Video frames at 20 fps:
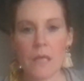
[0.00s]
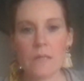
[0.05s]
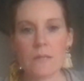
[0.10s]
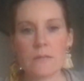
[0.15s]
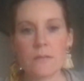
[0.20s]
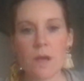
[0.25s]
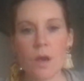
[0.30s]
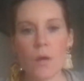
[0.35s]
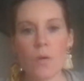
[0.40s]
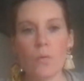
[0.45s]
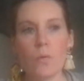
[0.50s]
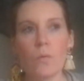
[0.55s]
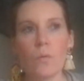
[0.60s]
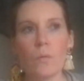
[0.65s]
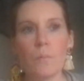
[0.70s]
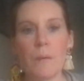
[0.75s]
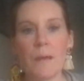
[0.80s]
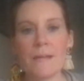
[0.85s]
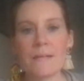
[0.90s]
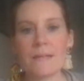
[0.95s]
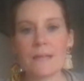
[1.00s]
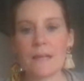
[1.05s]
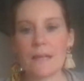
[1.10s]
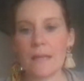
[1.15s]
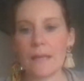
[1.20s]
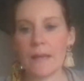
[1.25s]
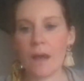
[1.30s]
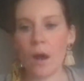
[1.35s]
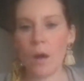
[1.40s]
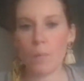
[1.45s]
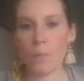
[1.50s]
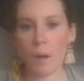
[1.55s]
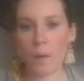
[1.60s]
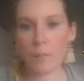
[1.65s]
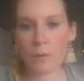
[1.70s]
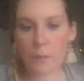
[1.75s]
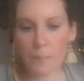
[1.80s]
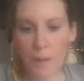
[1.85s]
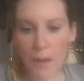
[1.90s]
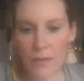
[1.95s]
So basically, I'm
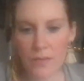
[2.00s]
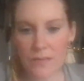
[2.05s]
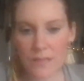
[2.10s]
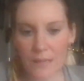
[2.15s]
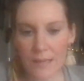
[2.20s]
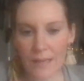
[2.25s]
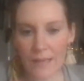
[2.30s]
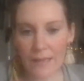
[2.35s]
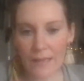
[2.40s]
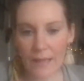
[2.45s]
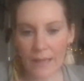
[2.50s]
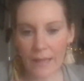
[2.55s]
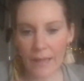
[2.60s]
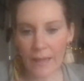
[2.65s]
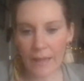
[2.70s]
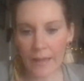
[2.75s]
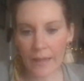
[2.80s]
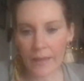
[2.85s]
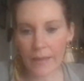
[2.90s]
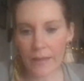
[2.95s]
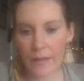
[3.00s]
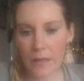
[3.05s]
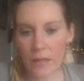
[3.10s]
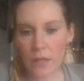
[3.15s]
going to post the link here